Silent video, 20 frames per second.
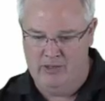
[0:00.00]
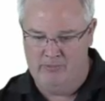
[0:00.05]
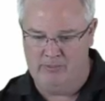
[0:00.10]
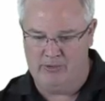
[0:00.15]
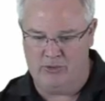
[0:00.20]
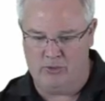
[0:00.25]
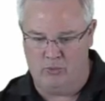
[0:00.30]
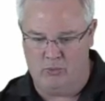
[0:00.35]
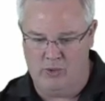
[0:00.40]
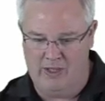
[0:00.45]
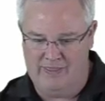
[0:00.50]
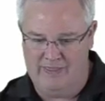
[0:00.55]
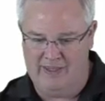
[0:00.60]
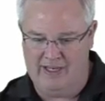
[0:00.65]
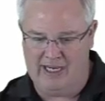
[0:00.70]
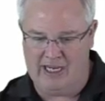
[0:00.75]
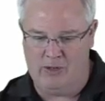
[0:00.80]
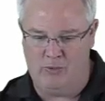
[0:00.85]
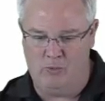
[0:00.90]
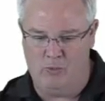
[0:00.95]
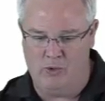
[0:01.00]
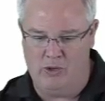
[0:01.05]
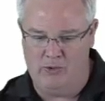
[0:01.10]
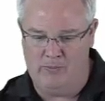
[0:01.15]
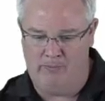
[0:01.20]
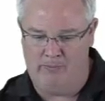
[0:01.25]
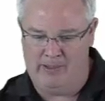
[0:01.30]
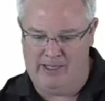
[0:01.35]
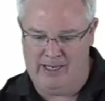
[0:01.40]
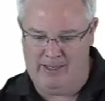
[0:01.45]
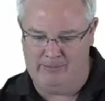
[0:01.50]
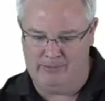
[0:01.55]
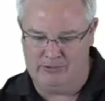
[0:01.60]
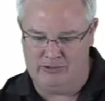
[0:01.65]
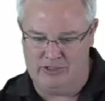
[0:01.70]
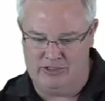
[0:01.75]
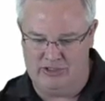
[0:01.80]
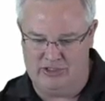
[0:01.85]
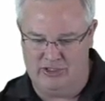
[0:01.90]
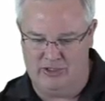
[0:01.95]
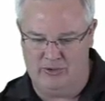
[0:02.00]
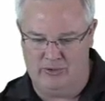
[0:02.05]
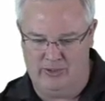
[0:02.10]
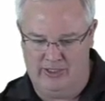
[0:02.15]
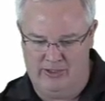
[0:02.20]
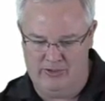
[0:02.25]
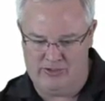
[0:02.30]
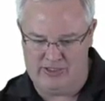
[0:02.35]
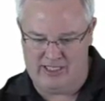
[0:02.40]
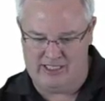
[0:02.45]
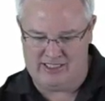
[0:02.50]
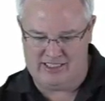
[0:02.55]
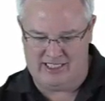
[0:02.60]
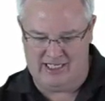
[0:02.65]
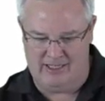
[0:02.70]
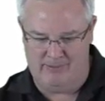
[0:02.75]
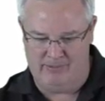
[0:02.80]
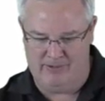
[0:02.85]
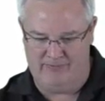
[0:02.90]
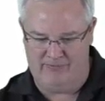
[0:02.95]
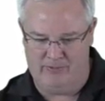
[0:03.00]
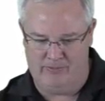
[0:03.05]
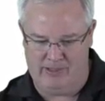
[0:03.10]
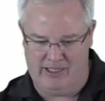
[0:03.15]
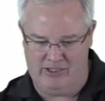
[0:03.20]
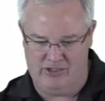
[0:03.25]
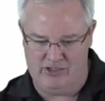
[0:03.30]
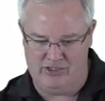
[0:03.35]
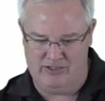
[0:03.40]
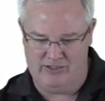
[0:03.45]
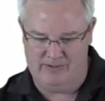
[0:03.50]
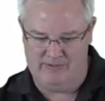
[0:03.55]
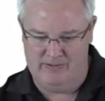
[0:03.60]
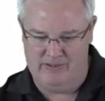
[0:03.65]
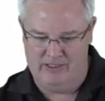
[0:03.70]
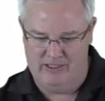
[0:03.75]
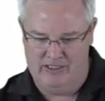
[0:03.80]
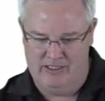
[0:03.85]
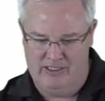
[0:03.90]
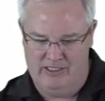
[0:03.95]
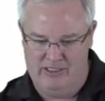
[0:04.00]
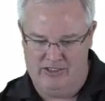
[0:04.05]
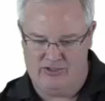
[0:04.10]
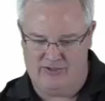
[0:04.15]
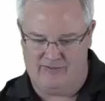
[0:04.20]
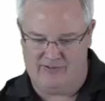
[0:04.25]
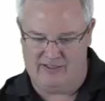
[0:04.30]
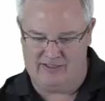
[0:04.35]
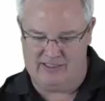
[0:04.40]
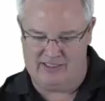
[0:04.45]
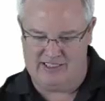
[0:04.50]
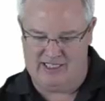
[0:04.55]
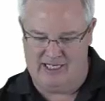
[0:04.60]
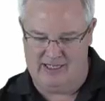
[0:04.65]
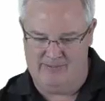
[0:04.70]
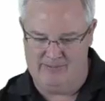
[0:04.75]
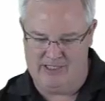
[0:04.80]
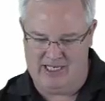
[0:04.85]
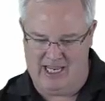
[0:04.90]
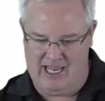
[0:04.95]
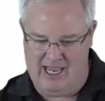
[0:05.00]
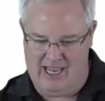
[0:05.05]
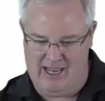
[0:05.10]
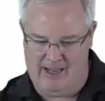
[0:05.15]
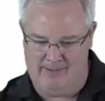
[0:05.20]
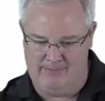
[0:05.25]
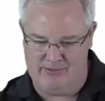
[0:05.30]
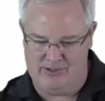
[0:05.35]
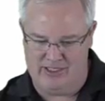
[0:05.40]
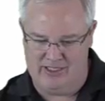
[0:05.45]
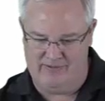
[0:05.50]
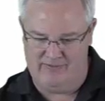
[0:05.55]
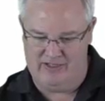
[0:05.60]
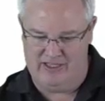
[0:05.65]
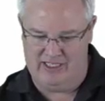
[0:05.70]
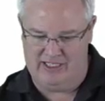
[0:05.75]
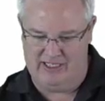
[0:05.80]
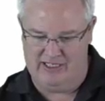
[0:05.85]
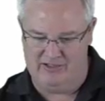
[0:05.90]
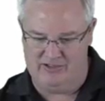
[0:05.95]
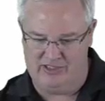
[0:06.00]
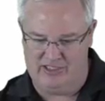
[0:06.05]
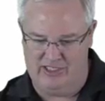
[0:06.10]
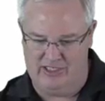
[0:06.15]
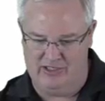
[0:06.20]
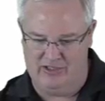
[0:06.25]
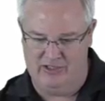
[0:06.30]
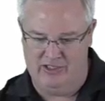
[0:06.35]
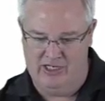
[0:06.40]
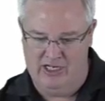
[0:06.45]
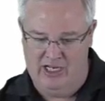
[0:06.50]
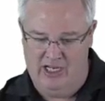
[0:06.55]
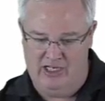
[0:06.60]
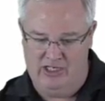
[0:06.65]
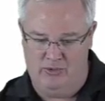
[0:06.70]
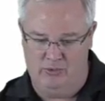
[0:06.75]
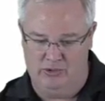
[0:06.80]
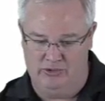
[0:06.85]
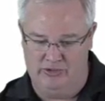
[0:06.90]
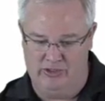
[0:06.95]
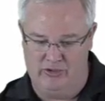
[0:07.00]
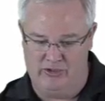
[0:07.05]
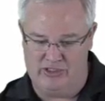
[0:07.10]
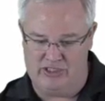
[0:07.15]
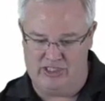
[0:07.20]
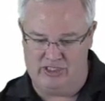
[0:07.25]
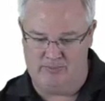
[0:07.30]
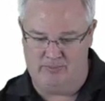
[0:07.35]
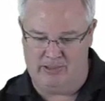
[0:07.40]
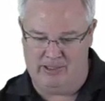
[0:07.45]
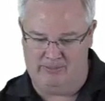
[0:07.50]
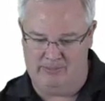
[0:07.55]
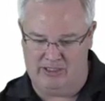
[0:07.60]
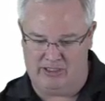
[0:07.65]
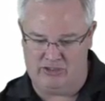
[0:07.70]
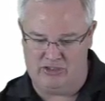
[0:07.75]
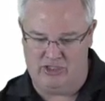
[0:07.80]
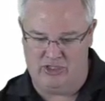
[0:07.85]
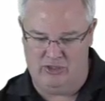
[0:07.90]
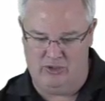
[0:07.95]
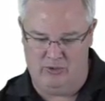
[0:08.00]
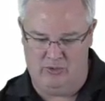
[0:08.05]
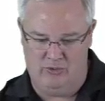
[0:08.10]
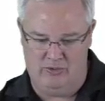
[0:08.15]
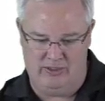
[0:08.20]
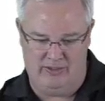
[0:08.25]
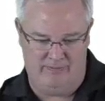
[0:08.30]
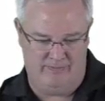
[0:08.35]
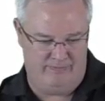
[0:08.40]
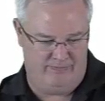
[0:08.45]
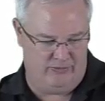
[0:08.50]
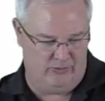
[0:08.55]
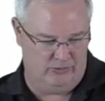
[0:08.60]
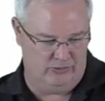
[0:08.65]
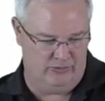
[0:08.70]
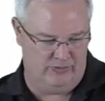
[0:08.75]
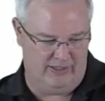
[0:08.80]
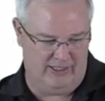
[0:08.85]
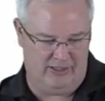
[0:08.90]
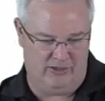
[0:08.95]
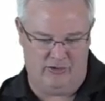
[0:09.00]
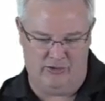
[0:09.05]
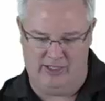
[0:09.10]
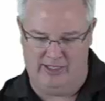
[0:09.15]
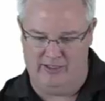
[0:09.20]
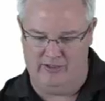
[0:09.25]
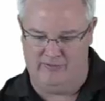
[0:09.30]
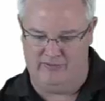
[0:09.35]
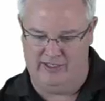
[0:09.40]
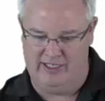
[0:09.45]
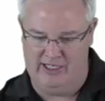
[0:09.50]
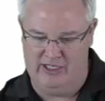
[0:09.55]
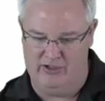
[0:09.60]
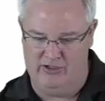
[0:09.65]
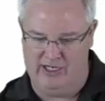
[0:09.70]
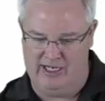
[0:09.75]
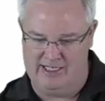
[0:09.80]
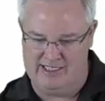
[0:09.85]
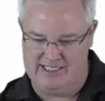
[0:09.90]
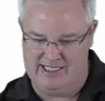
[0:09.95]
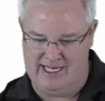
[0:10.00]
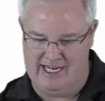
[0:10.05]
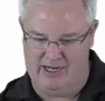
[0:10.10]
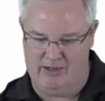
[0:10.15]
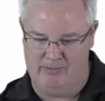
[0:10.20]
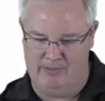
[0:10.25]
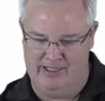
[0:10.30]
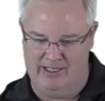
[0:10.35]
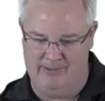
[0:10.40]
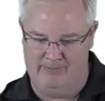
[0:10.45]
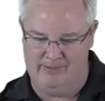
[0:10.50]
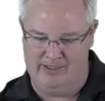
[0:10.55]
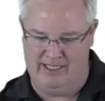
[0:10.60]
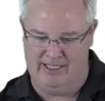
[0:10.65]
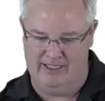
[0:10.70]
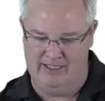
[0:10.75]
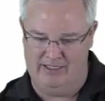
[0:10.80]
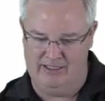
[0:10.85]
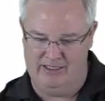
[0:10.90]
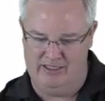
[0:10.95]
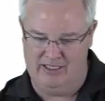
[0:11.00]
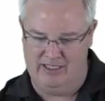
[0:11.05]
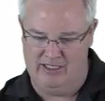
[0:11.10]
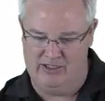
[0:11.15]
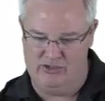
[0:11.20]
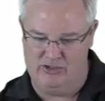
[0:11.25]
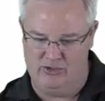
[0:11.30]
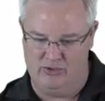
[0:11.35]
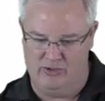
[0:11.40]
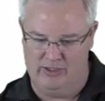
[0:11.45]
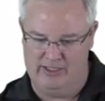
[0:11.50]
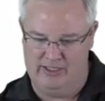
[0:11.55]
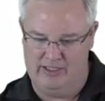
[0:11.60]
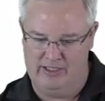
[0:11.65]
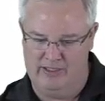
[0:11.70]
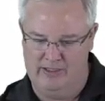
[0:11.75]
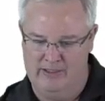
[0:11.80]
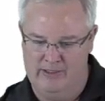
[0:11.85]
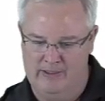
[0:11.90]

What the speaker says: But the one thing I won't be able to do, here's that same information. So I've got the same tabs and everything else here. You will notice this Public 2, the folder that I created over here, has now been updated and joined.